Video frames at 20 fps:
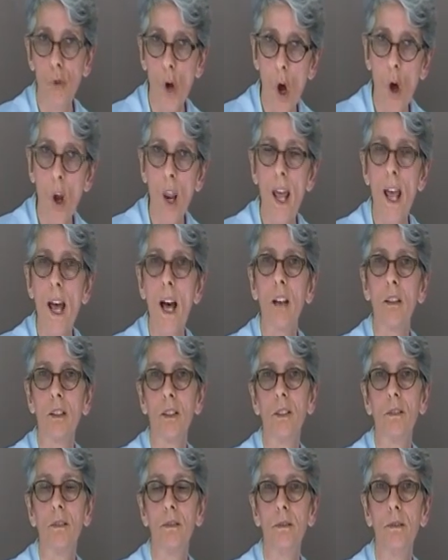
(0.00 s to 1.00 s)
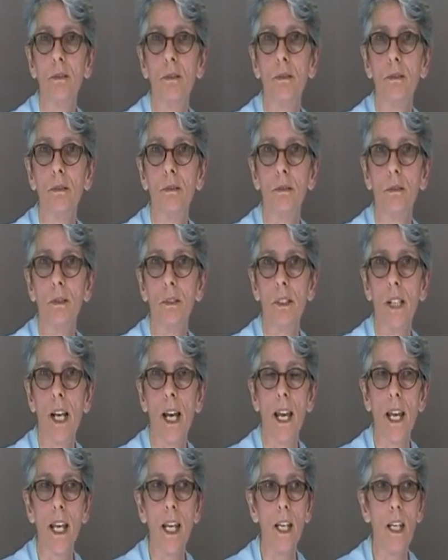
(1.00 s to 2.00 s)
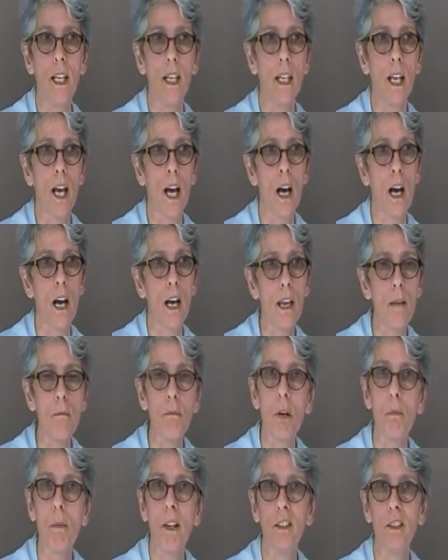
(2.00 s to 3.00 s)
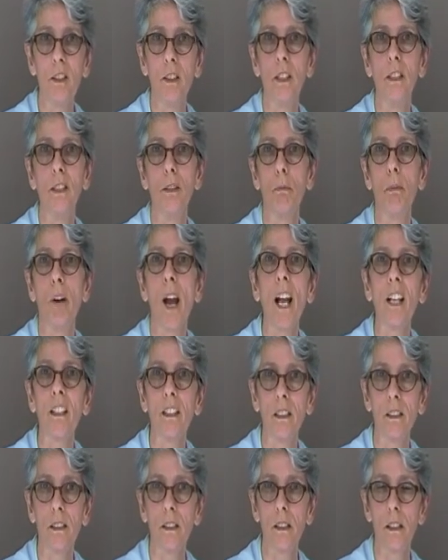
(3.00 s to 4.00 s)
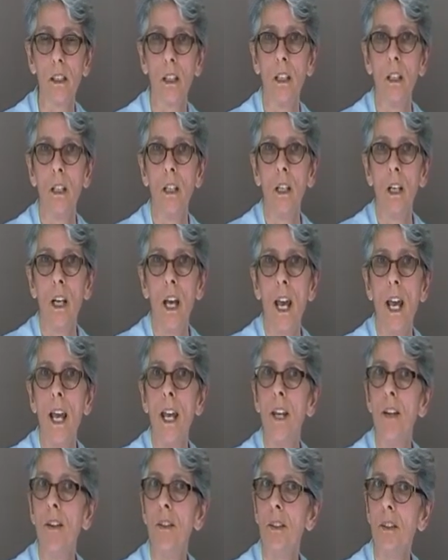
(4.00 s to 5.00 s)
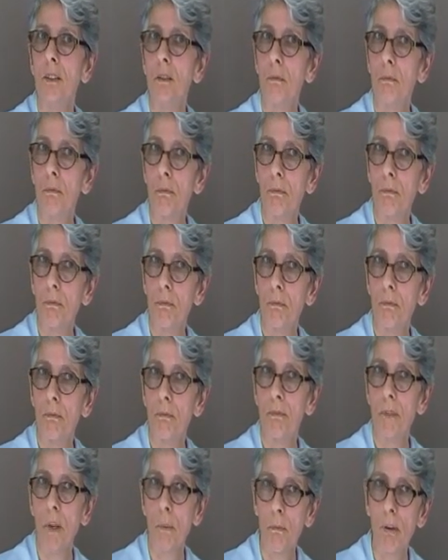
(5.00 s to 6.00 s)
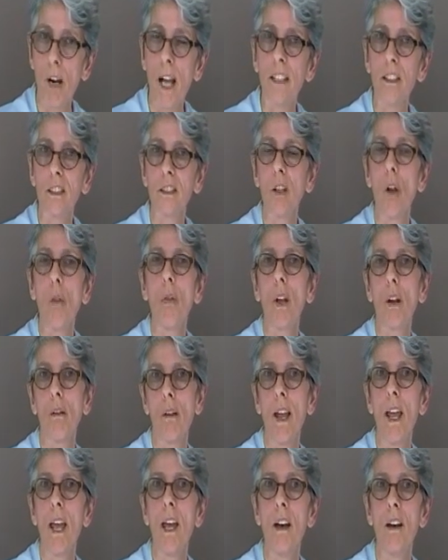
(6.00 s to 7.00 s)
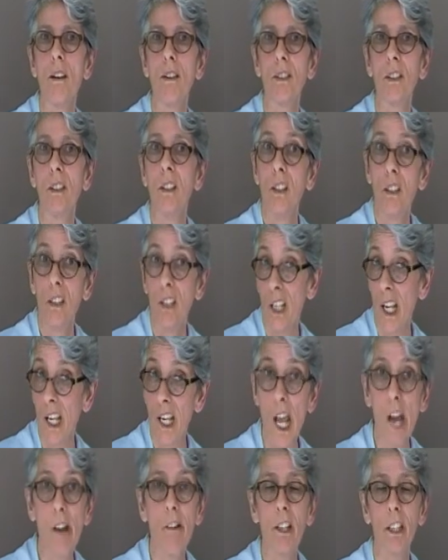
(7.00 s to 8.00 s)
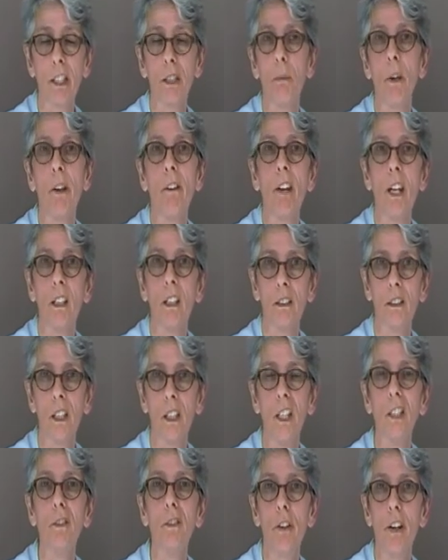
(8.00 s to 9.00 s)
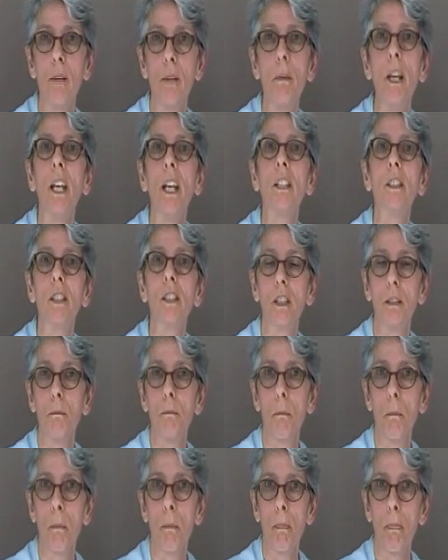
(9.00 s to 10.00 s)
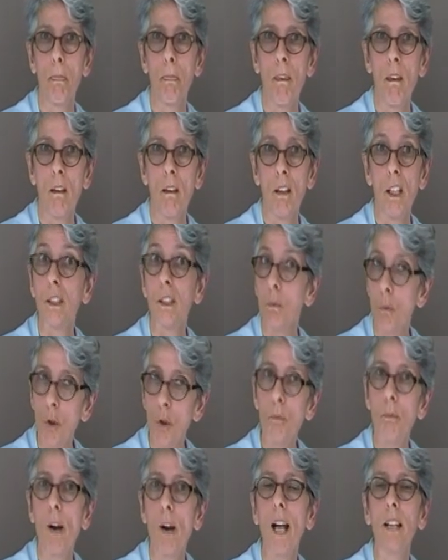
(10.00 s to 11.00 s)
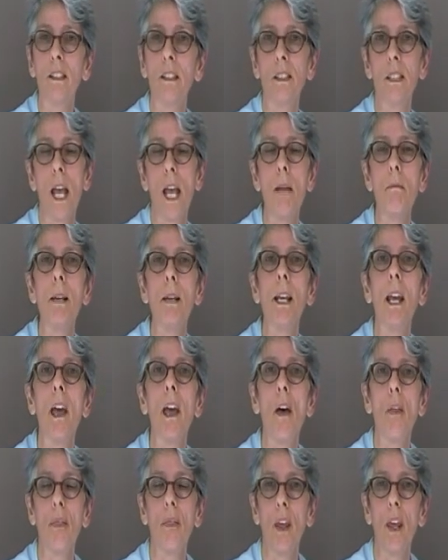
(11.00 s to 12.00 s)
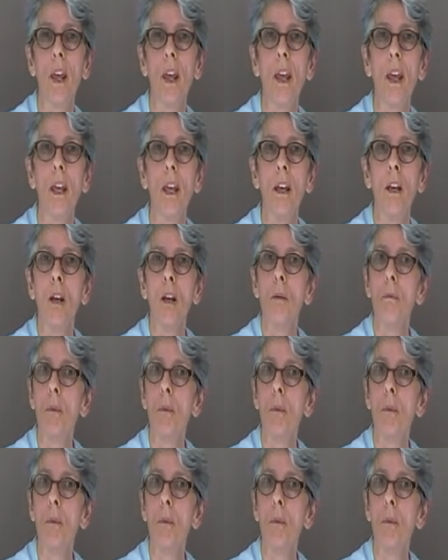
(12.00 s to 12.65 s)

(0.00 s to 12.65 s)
roll out, they are implemented into practice, and the practice on the ground, in our experience, is very mixed. There's some good practice happening out there,